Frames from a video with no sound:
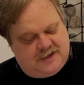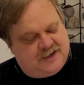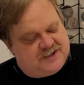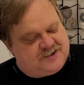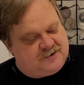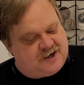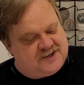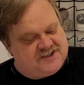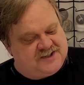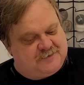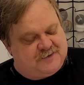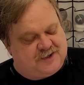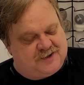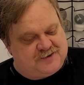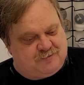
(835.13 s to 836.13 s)
I tried some
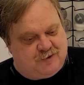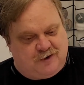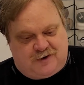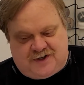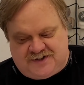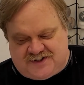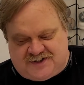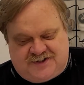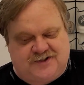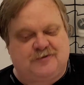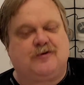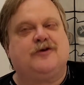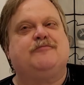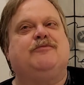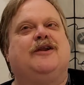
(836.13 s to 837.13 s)
of those Wilkinson
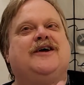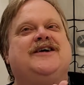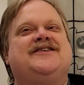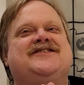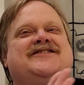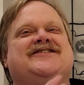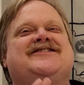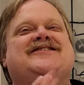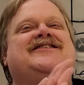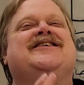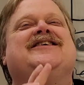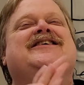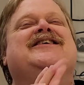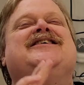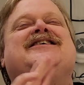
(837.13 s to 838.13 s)
sword blades and just
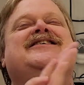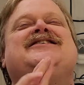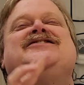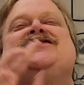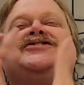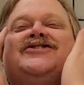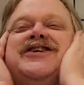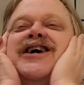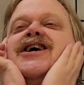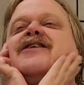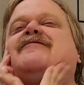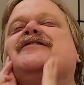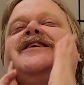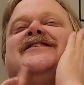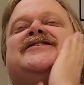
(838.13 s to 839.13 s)

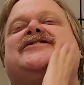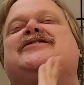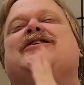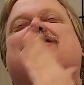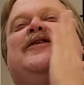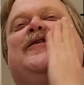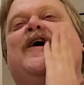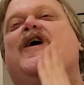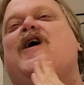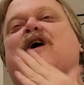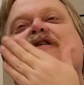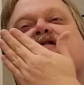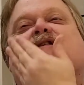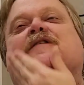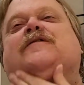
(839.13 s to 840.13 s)
shaved that sucker
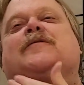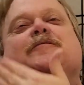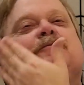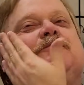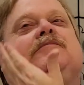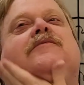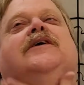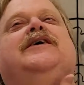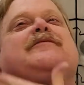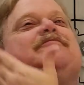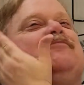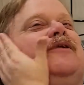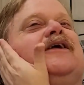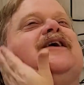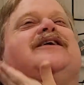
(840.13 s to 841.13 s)
off. It
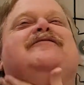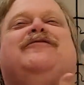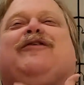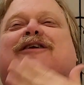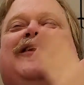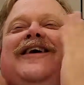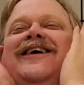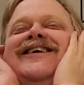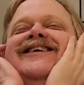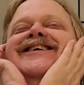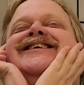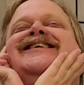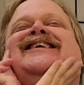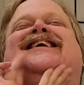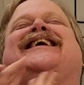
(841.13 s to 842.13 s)
bled for like
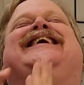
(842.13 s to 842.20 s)
an